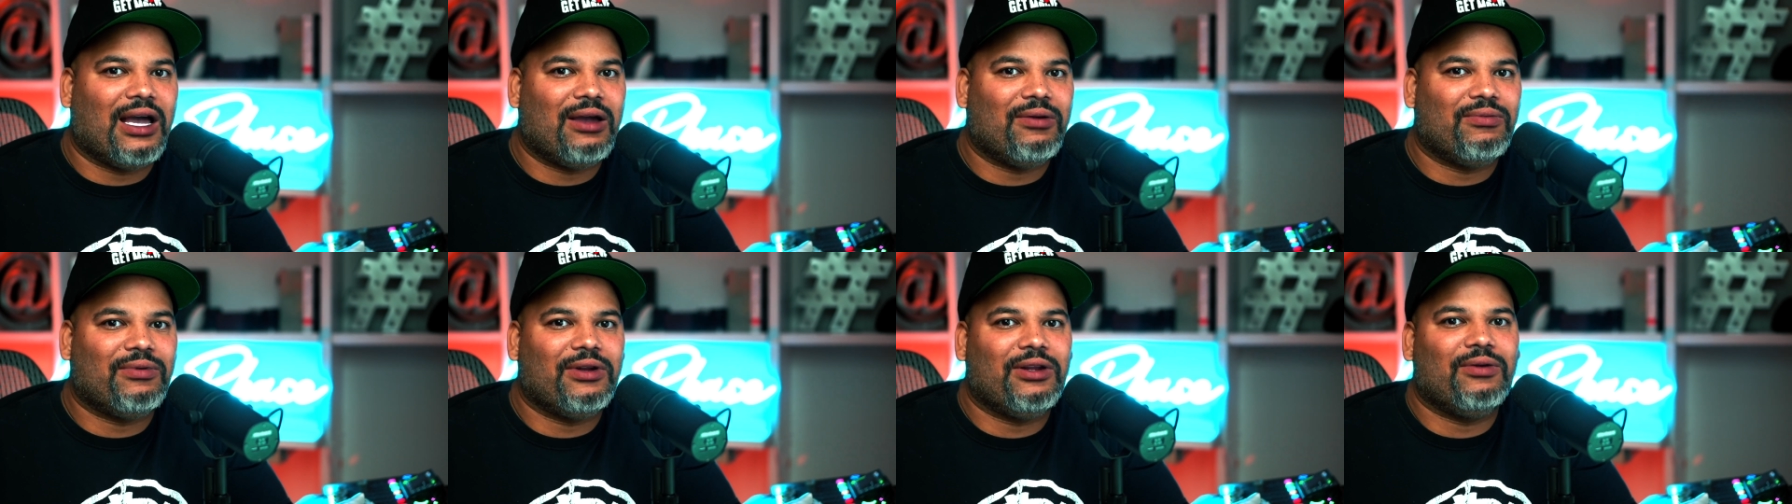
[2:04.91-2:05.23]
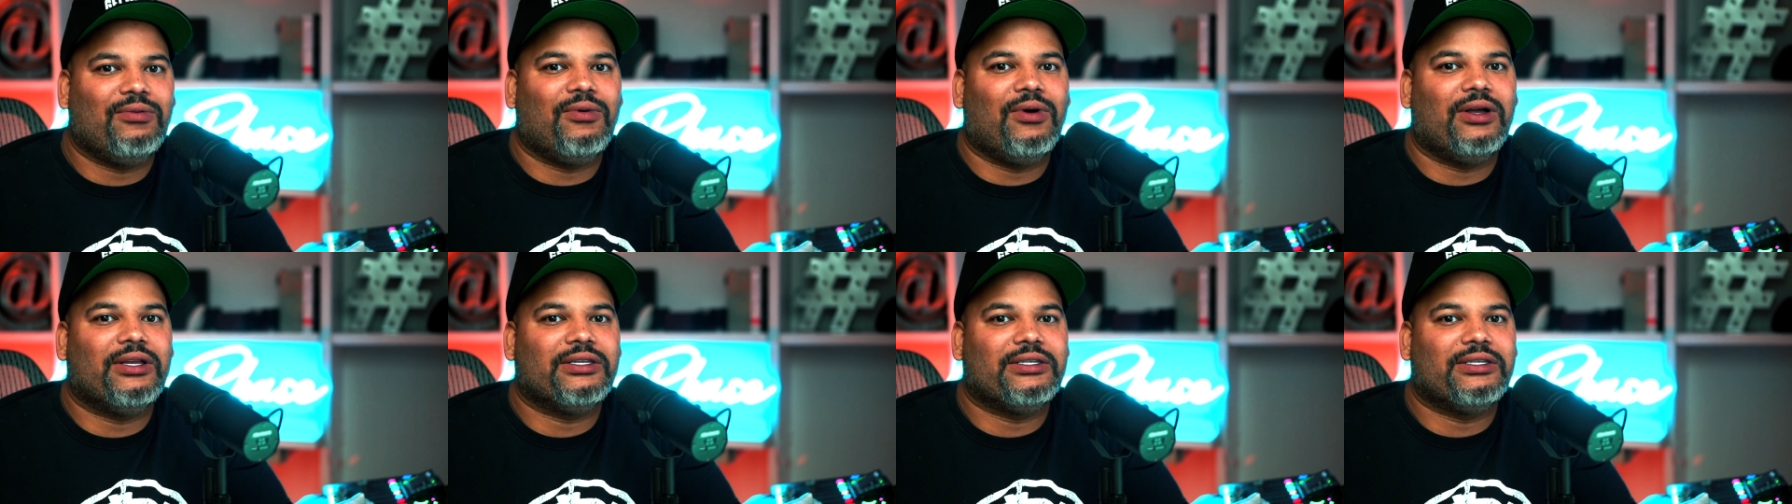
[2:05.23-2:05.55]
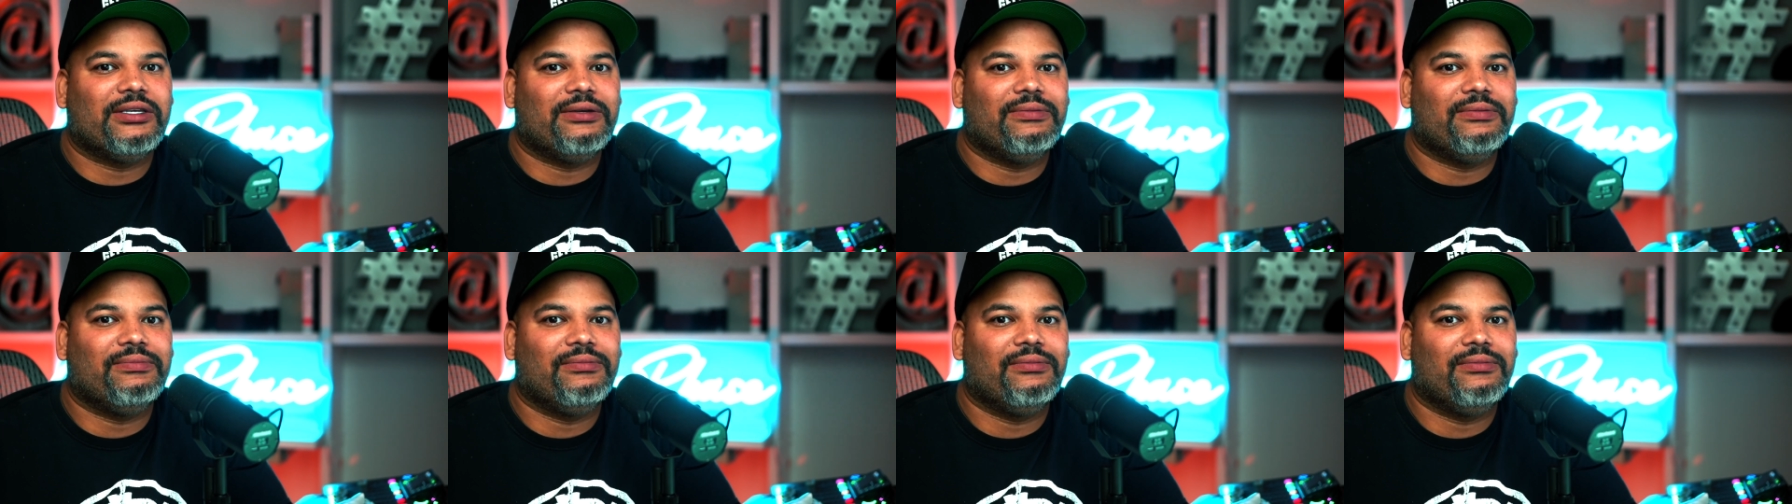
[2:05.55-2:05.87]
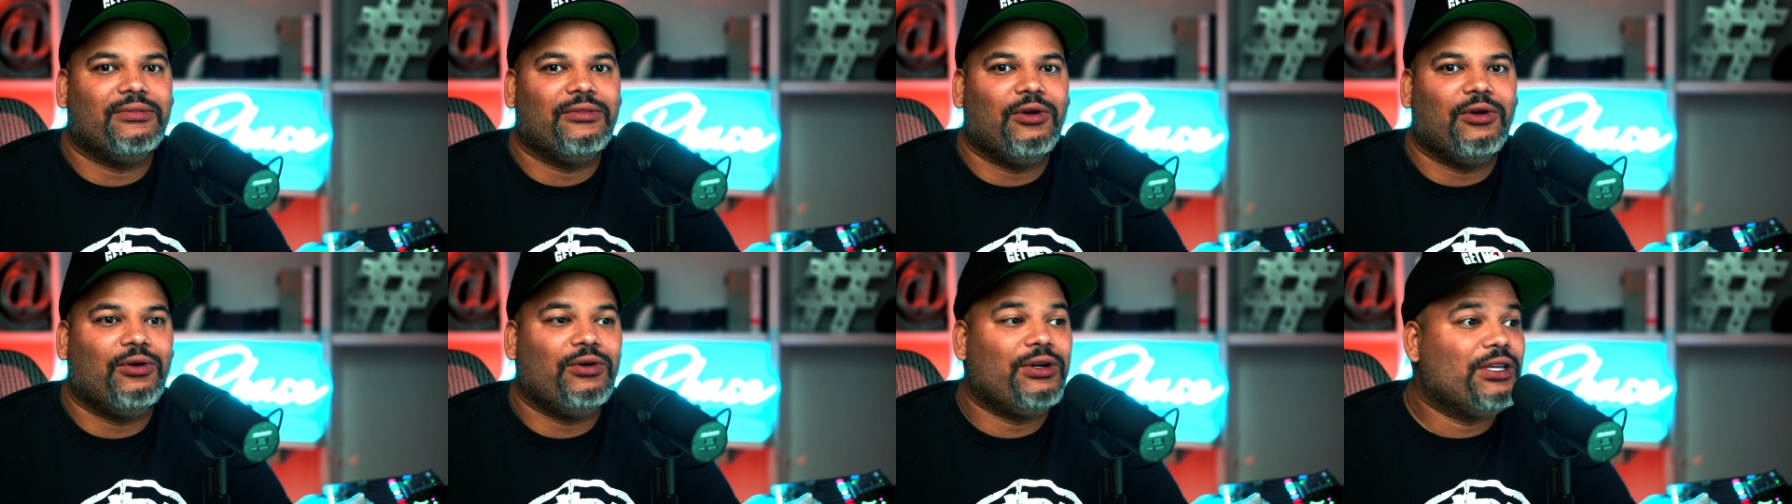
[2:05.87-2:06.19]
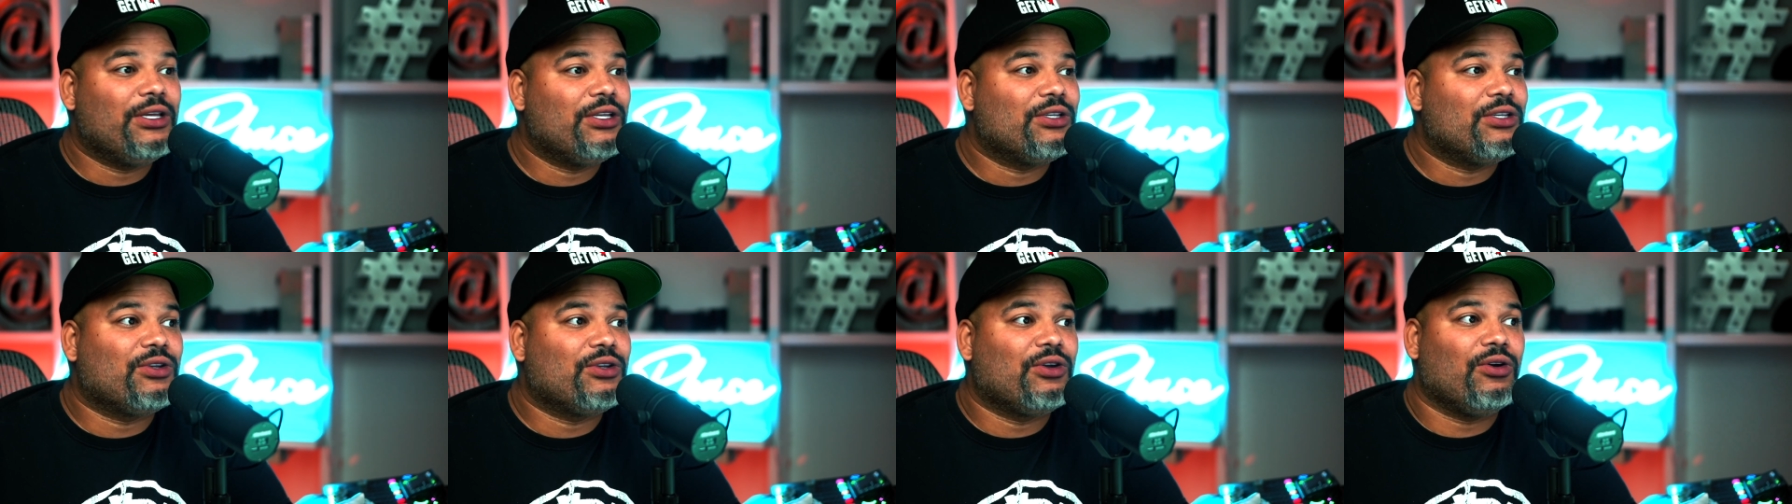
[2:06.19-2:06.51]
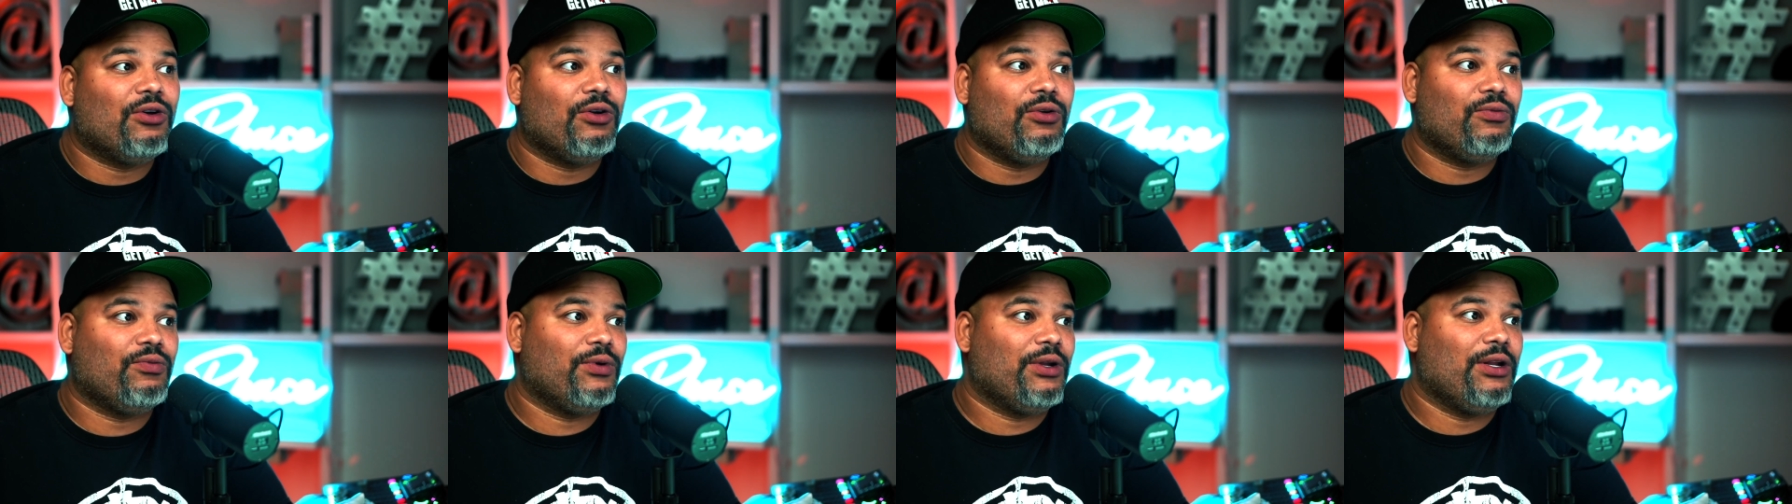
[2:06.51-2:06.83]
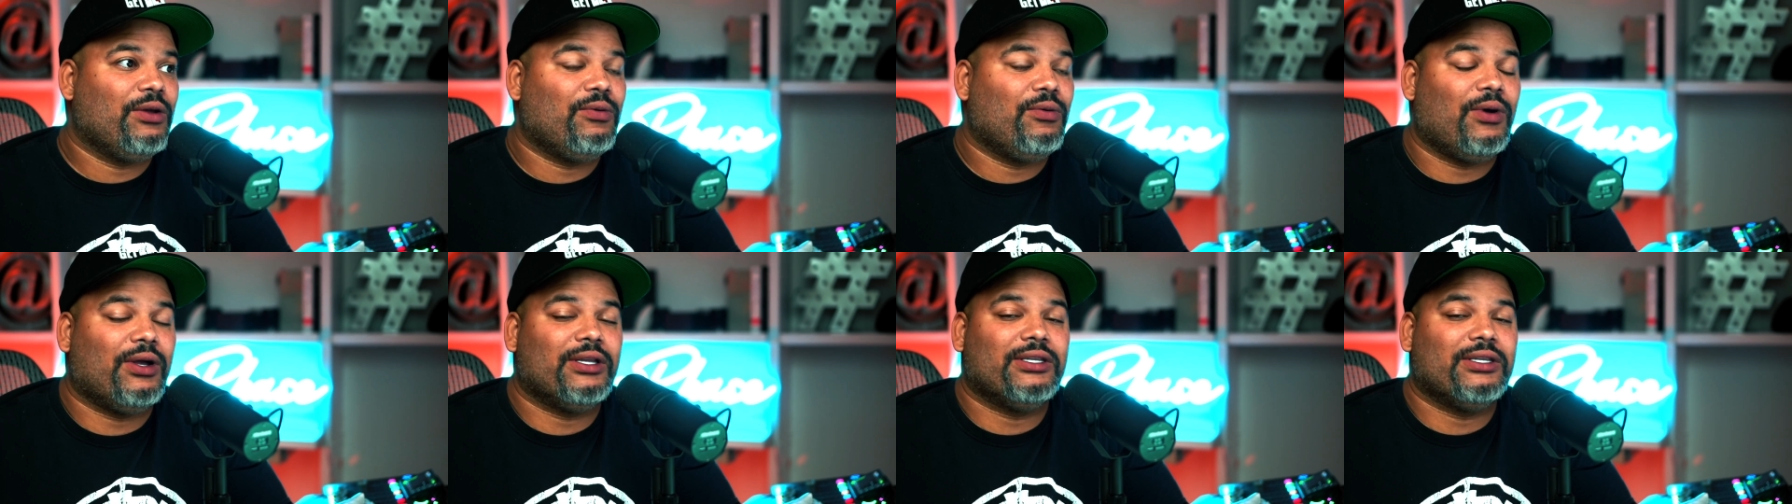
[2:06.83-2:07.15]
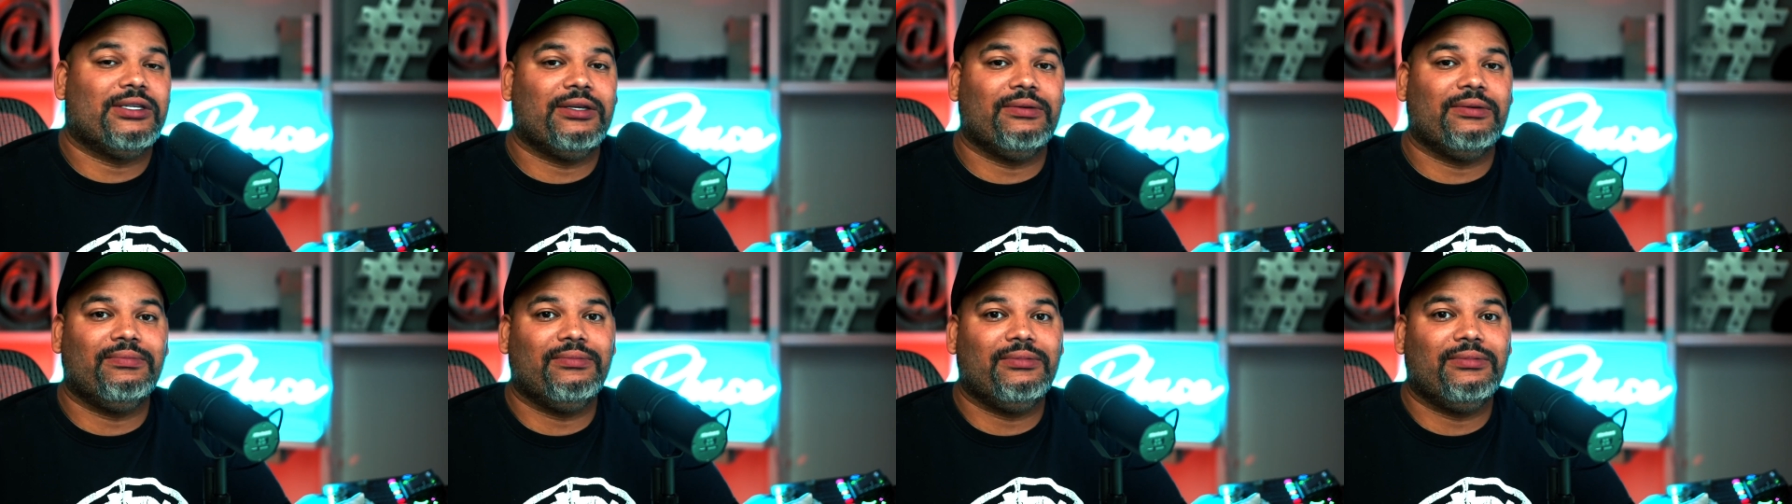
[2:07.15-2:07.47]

really wants it or this girl really wants it.